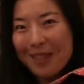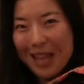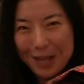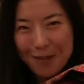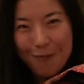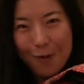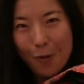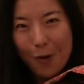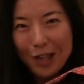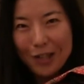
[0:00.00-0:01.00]
Thank you
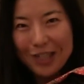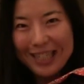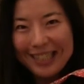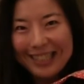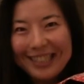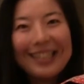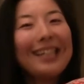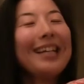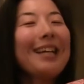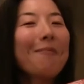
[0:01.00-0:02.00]
for watching,
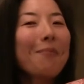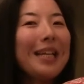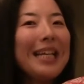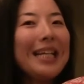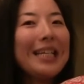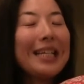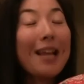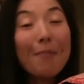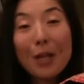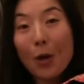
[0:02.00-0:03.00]
and please
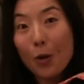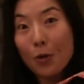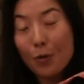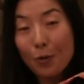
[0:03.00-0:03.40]
let me know